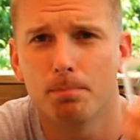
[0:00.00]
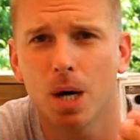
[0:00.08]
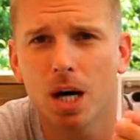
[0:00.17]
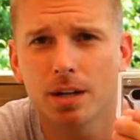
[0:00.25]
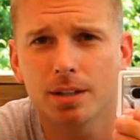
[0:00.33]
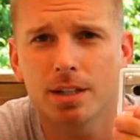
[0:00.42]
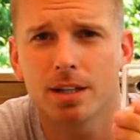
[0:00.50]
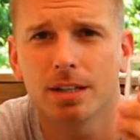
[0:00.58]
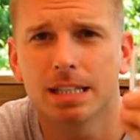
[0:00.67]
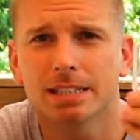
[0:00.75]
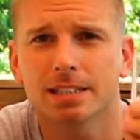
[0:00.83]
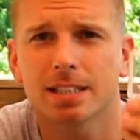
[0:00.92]
but
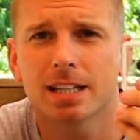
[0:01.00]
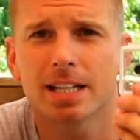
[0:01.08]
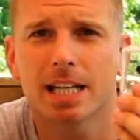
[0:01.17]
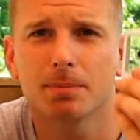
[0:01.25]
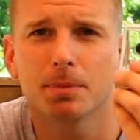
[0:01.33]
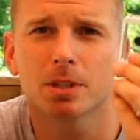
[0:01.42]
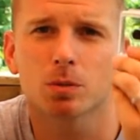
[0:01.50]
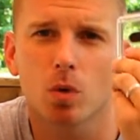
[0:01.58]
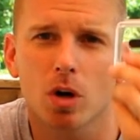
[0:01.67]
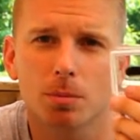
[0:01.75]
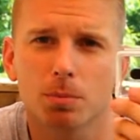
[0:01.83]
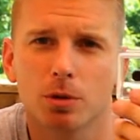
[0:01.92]
this is going to keep this
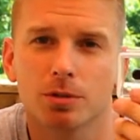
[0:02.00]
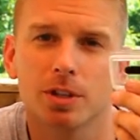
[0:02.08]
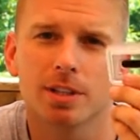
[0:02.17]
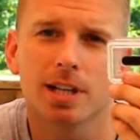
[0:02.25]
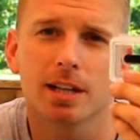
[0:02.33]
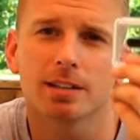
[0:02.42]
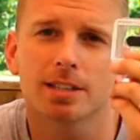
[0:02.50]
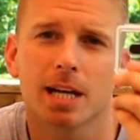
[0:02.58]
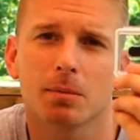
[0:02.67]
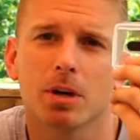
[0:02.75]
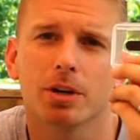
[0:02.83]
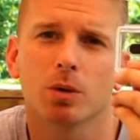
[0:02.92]
waterproof so you can take this
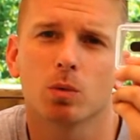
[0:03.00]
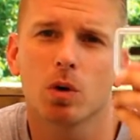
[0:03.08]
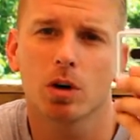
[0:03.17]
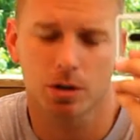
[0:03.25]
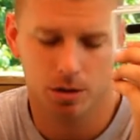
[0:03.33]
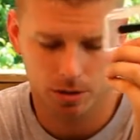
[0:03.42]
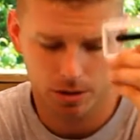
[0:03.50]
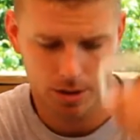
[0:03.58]
camera underwater.